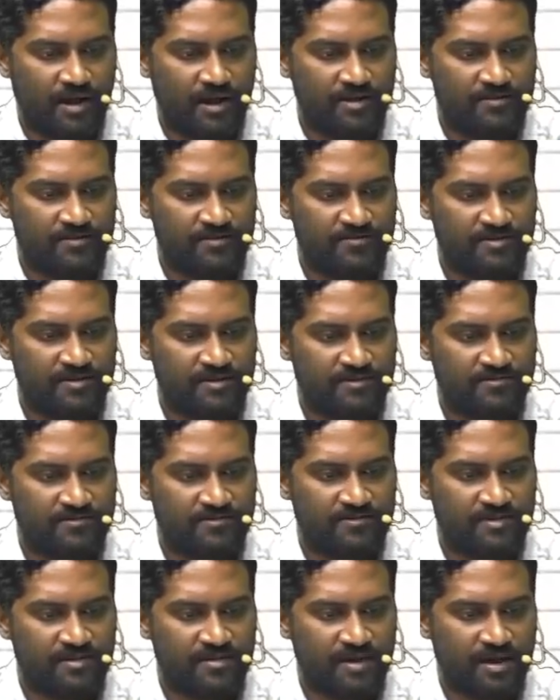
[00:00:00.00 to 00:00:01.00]

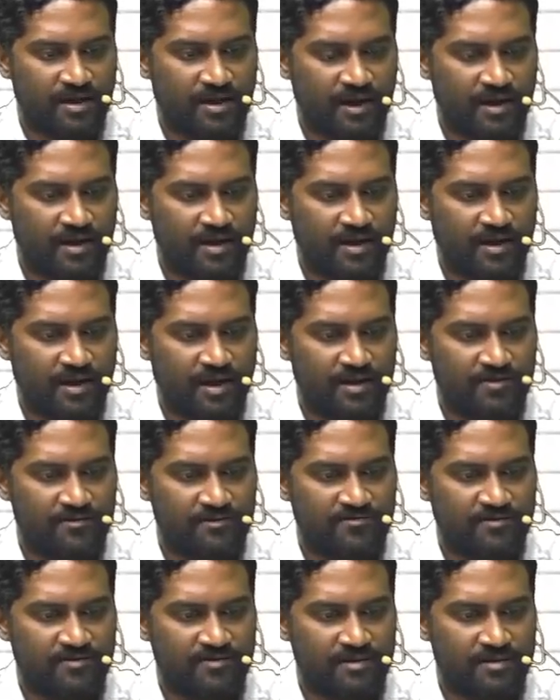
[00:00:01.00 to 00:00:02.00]
IgG and
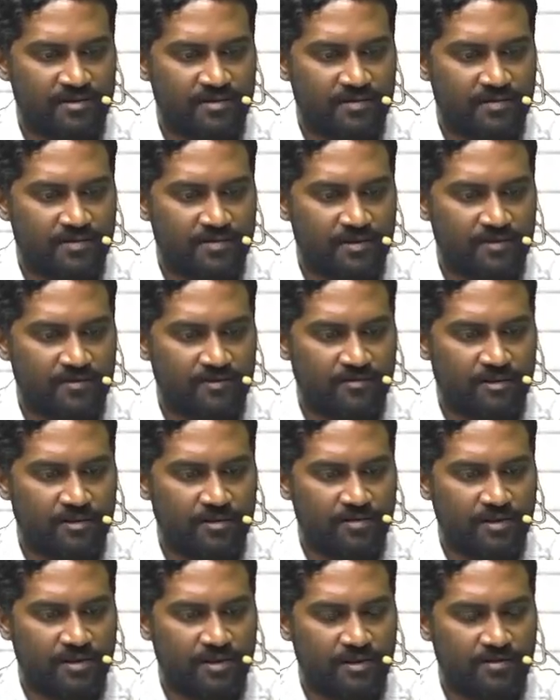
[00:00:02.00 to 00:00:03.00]
IgE. There
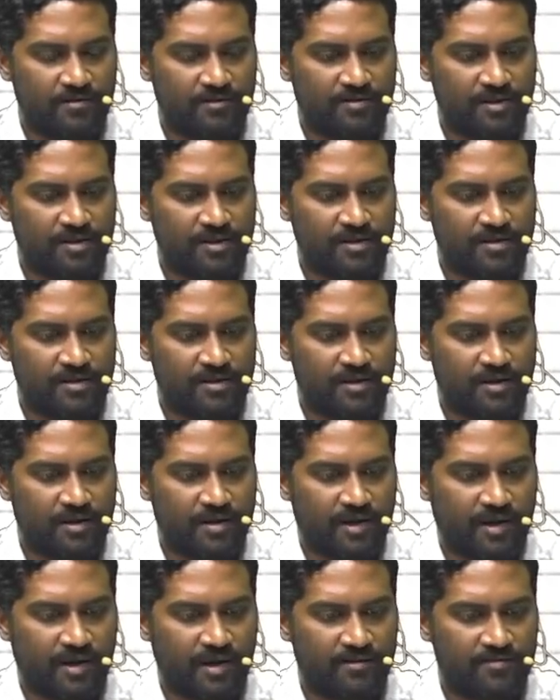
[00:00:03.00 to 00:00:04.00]
will be
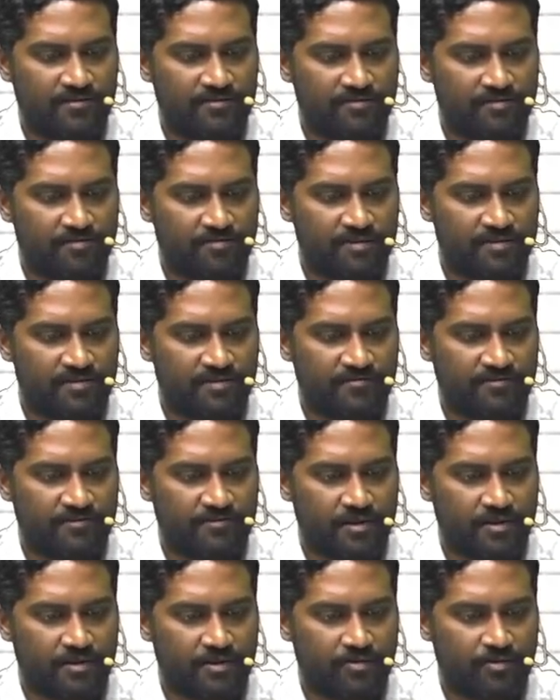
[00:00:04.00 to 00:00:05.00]
elevated
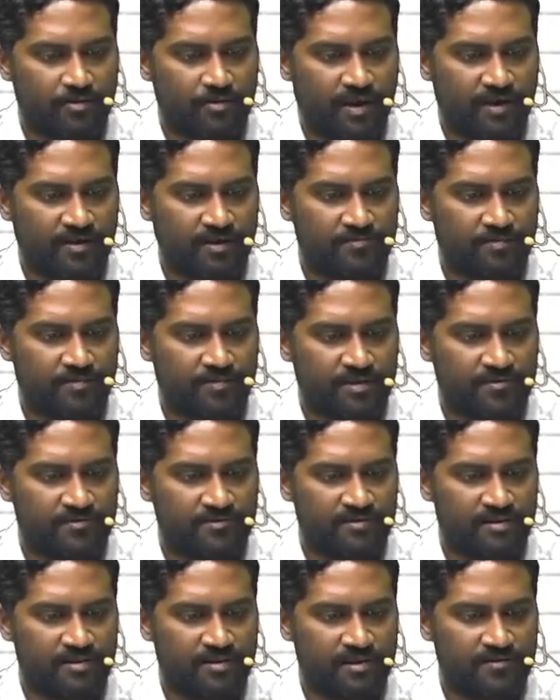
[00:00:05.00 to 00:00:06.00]
specific to
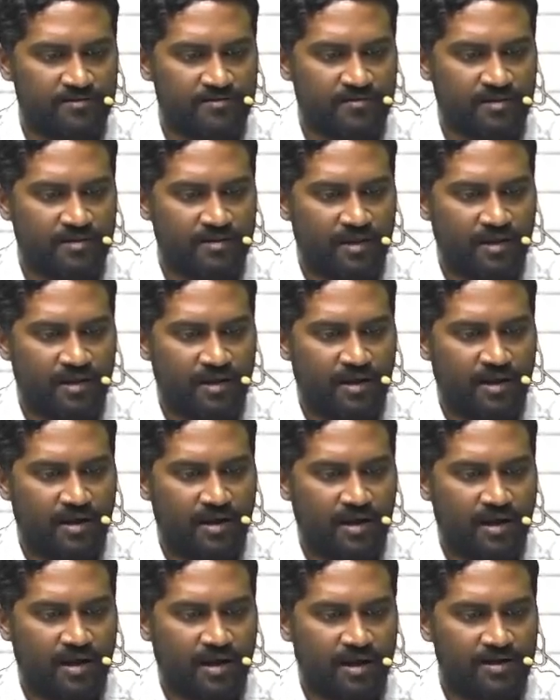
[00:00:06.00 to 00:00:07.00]
Aspergillus,
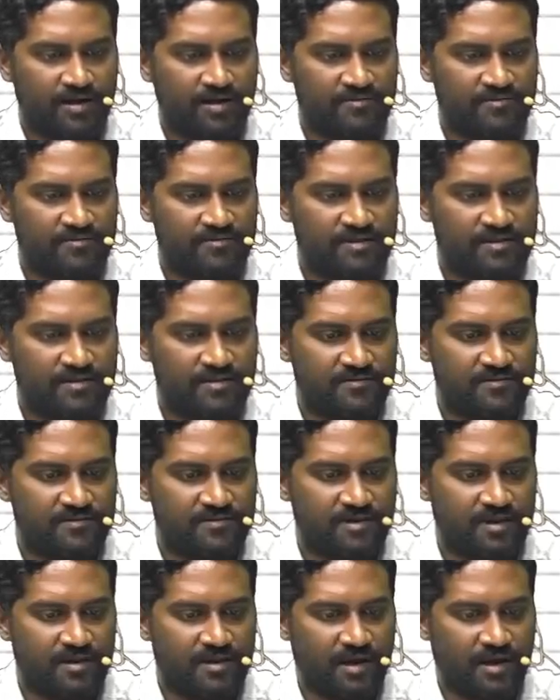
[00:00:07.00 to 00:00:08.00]

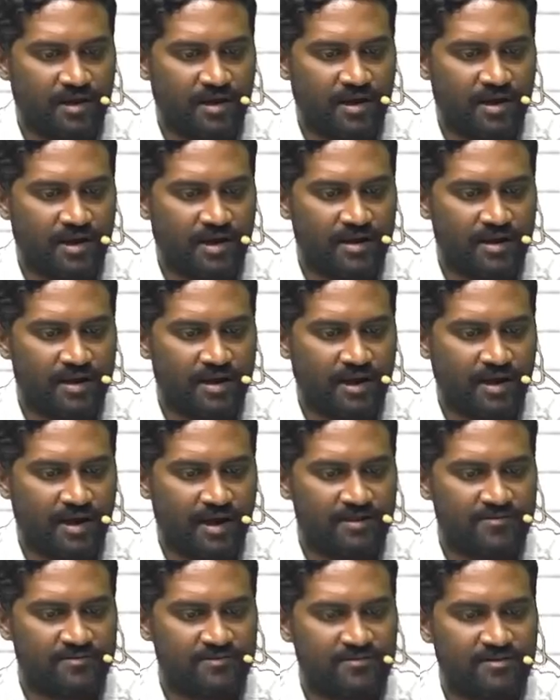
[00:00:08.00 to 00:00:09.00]
IgG and
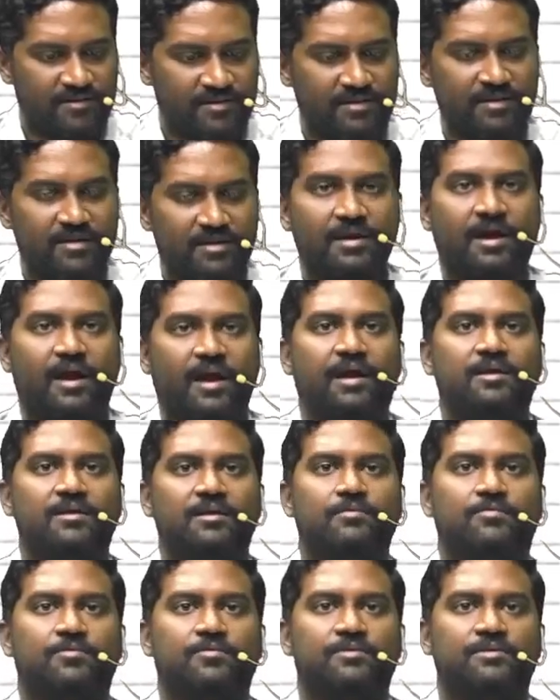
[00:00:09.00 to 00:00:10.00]
IgE
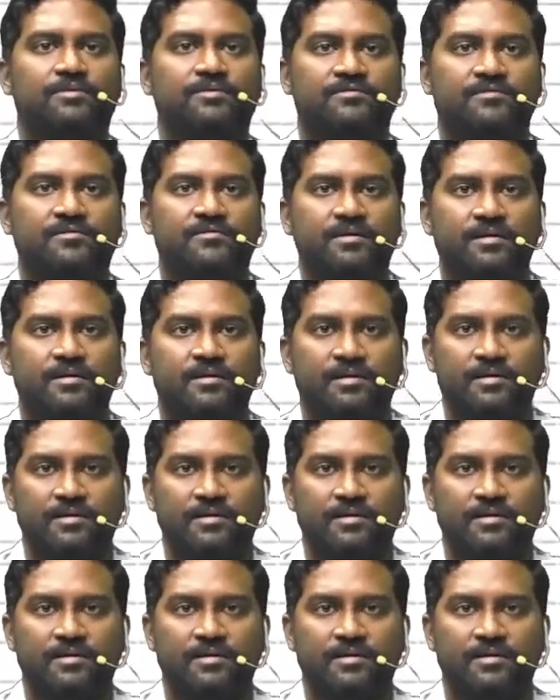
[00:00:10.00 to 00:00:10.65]
antibodies.